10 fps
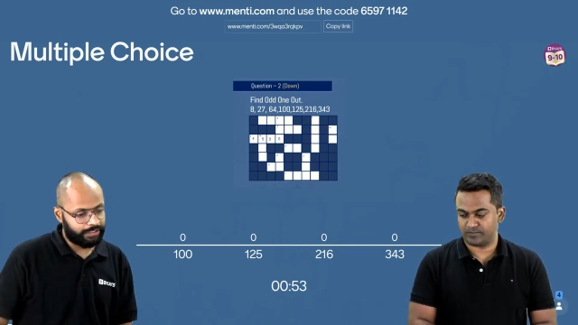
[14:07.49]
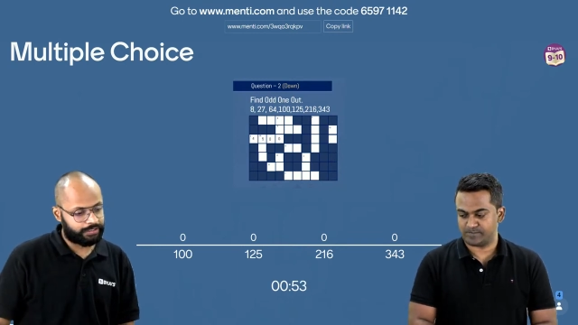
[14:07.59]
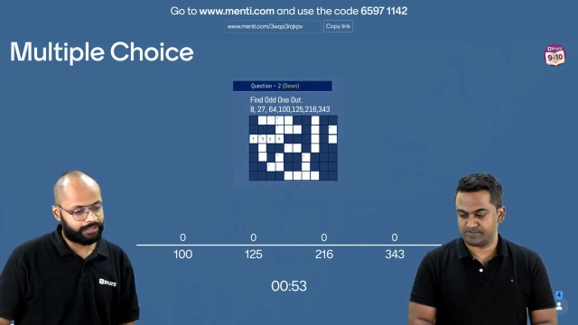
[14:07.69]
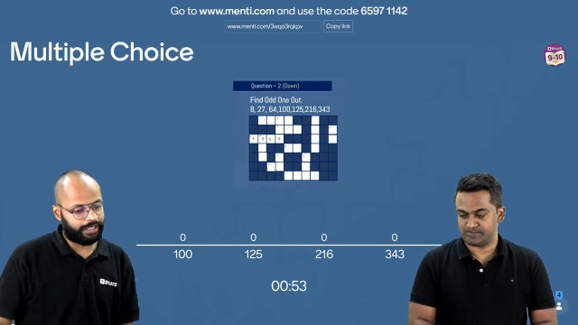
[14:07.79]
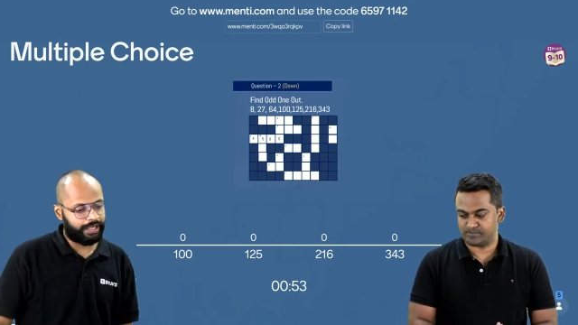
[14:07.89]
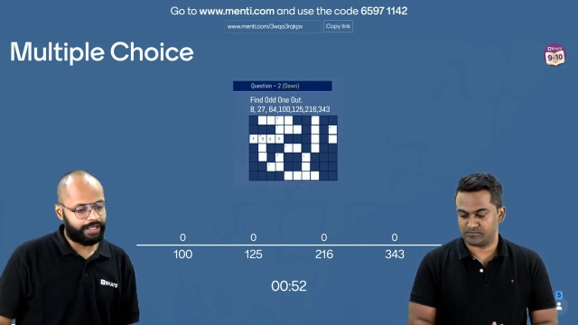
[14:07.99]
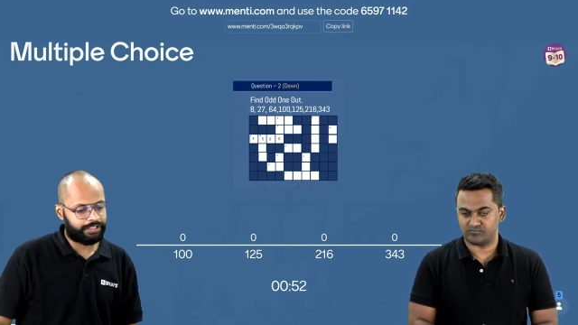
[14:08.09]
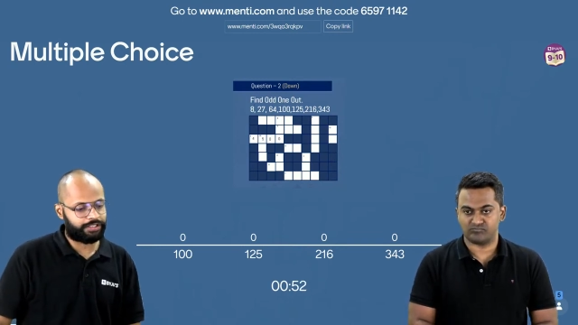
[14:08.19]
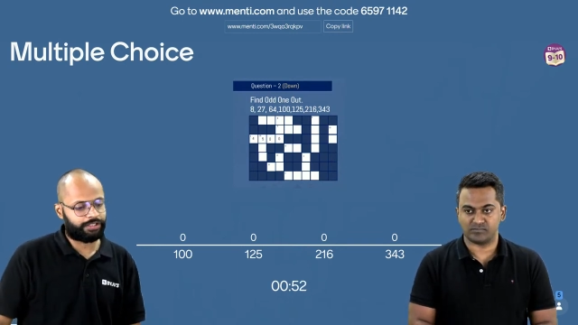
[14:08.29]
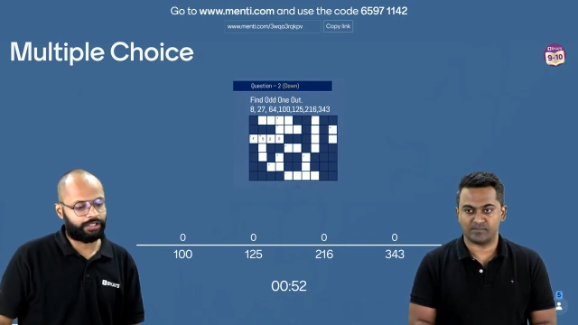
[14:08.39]
Speaker 1: It's
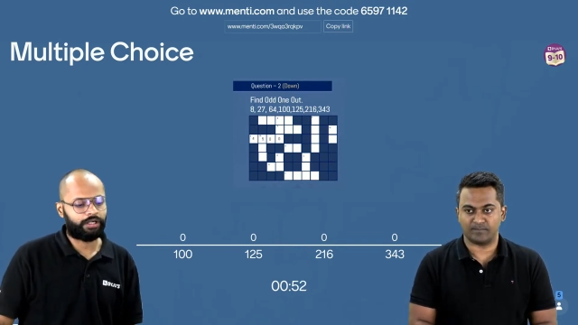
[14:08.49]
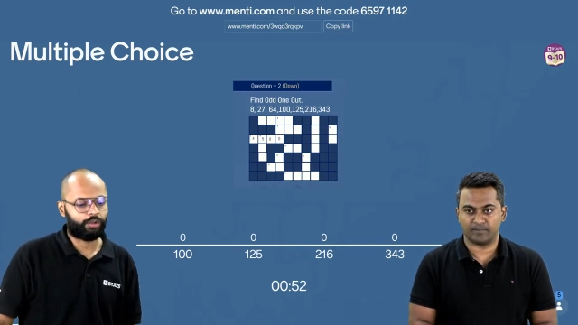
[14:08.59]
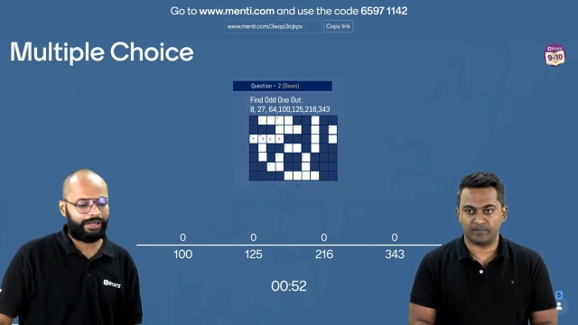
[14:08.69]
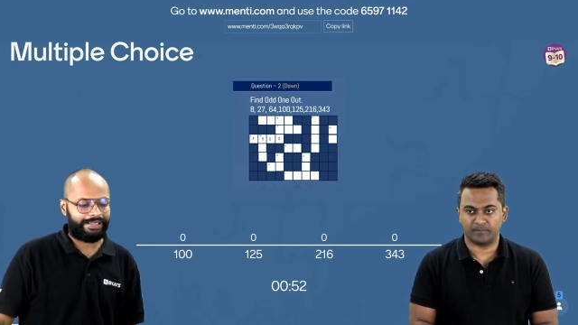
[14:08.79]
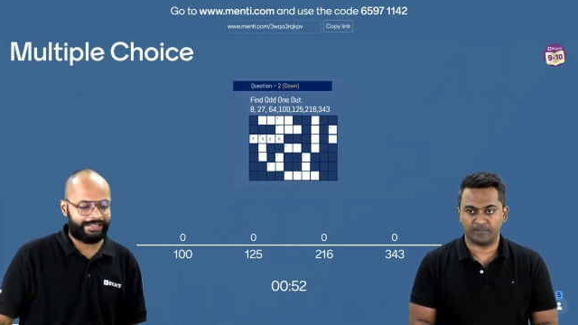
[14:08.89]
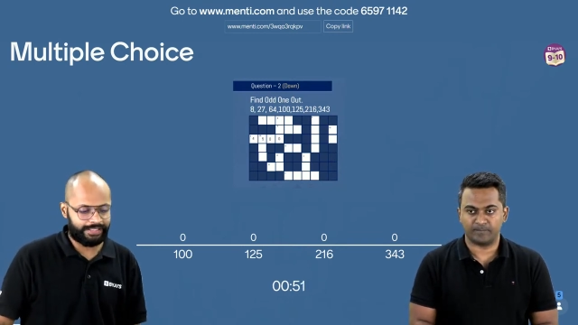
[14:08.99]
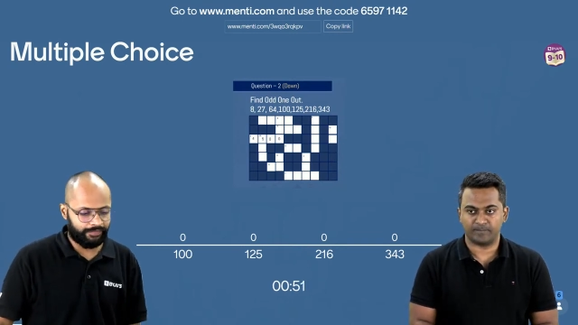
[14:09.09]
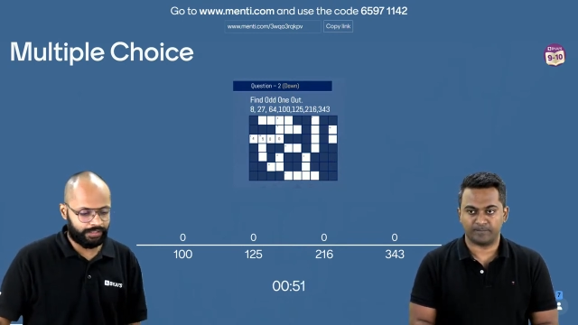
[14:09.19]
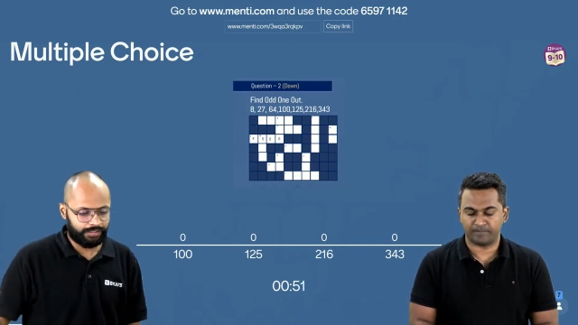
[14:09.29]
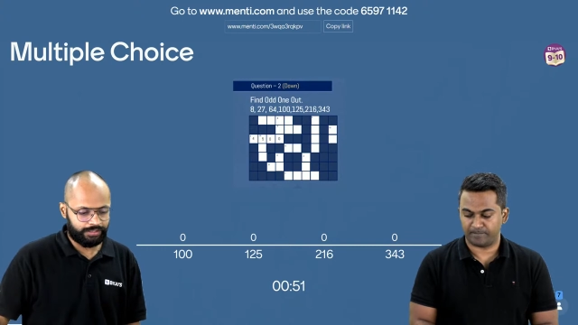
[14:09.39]
8,
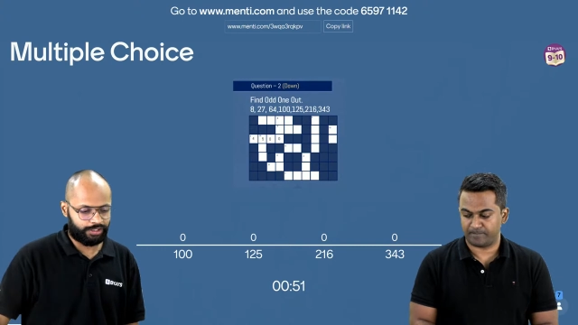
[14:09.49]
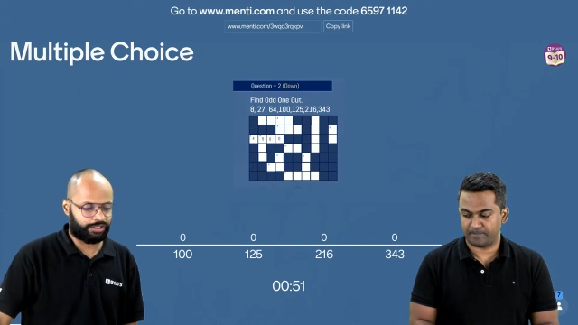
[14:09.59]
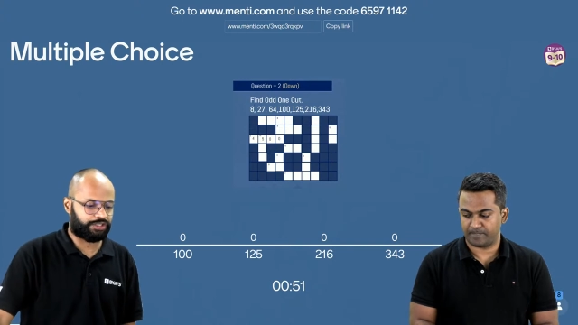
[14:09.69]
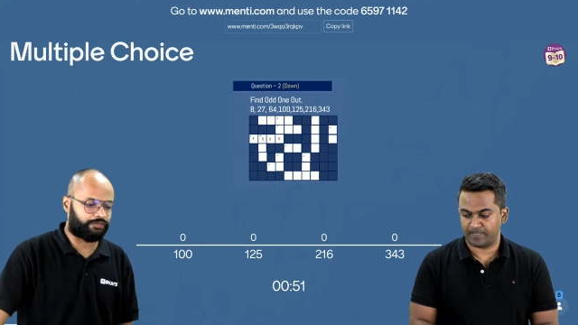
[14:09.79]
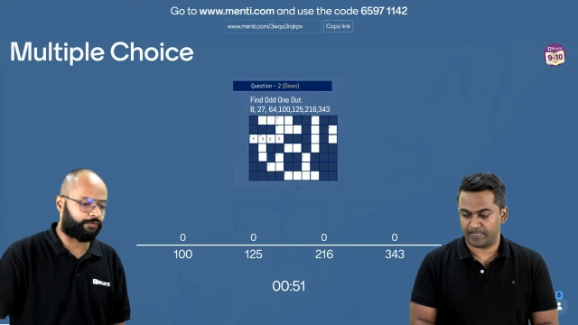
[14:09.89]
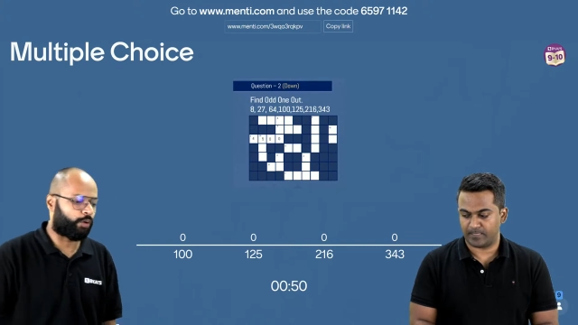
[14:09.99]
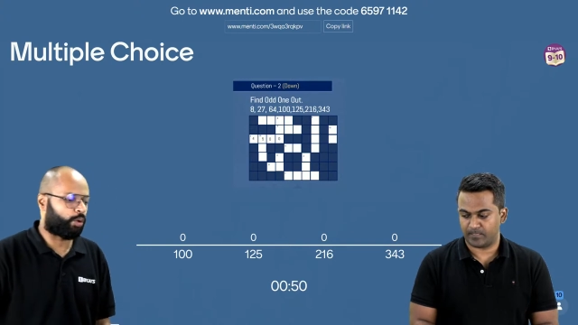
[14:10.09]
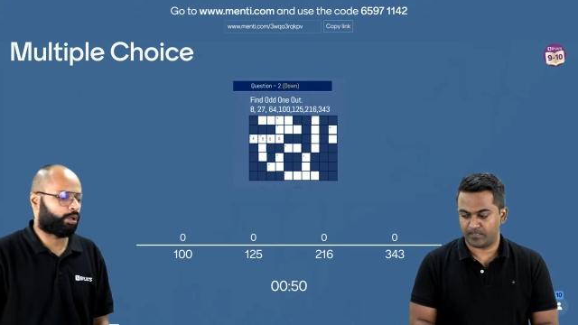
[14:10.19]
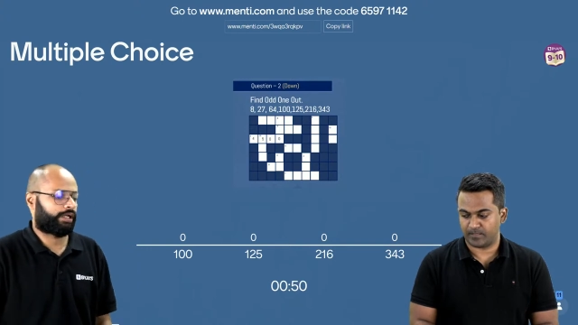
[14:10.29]
27, 64,